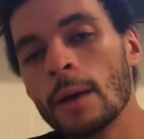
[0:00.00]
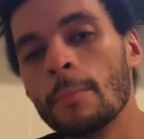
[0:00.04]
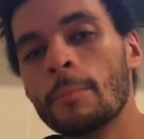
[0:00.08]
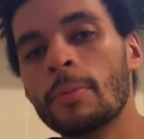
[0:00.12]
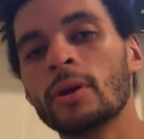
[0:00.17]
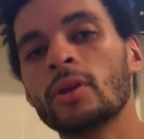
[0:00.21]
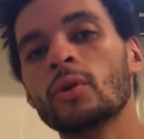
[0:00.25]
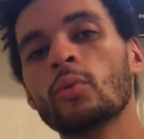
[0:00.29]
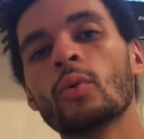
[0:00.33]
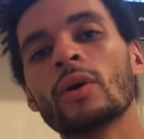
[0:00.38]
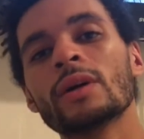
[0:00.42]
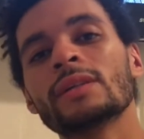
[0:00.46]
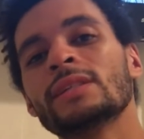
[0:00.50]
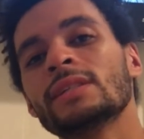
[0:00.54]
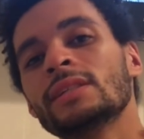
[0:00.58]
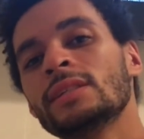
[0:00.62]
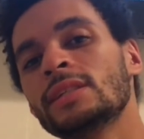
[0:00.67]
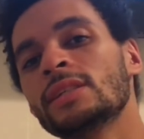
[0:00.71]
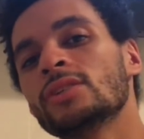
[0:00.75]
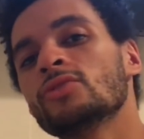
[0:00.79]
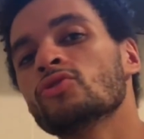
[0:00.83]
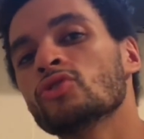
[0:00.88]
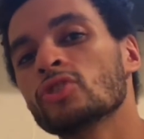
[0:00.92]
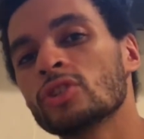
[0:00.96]
but it wasn't
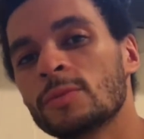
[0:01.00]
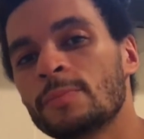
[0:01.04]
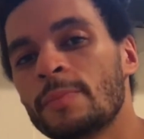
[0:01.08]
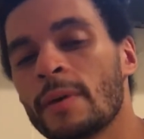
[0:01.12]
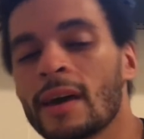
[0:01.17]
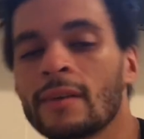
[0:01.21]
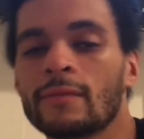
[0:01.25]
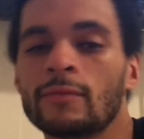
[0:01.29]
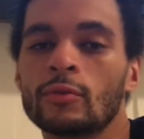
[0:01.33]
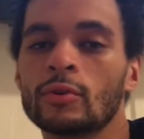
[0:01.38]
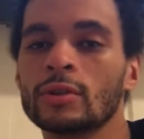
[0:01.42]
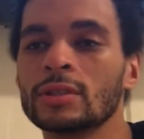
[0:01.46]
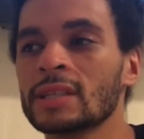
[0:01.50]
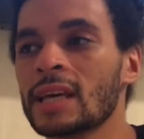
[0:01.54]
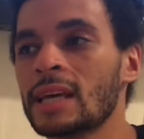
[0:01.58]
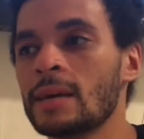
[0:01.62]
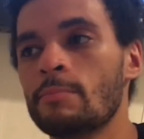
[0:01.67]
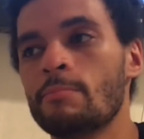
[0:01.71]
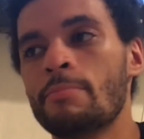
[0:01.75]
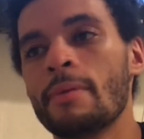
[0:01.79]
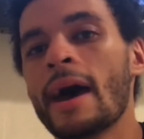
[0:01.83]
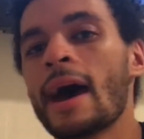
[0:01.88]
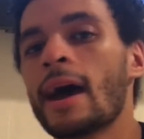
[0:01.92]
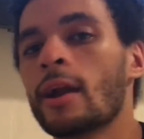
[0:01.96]
disrespectful. It's
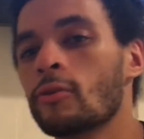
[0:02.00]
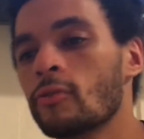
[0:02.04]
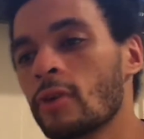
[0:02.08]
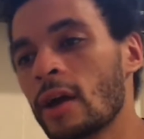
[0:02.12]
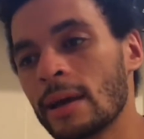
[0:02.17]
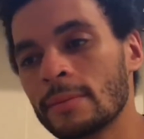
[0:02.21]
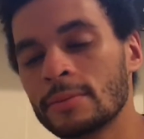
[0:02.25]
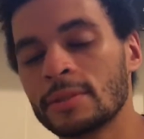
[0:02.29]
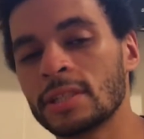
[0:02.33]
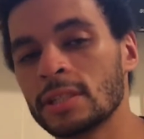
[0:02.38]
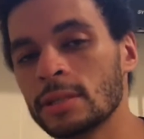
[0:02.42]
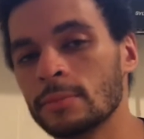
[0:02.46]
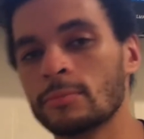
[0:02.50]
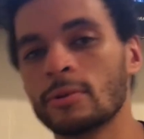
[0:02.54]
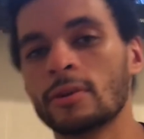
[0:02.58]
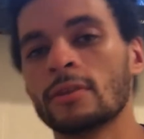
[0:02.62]
like battle rap shit.